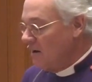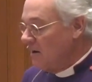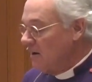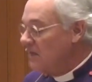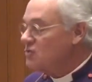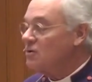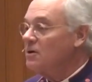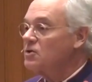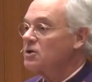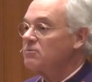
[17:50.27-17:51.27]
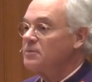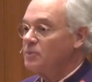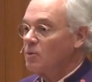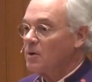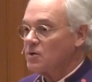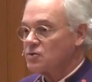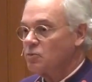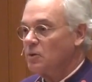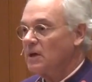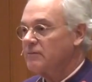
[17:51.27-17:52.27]
Let's turn to the
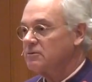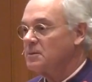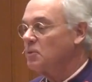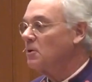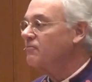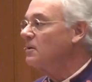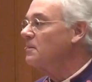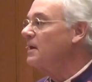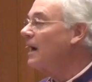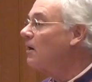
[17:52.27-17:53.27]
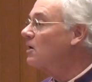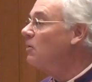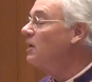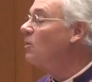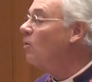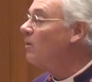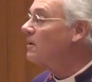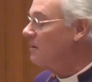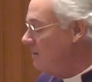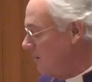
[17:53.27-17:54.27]
reports. We'll have a report from the outgoing
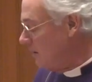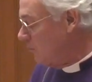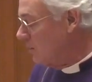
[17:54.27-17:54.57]
warden.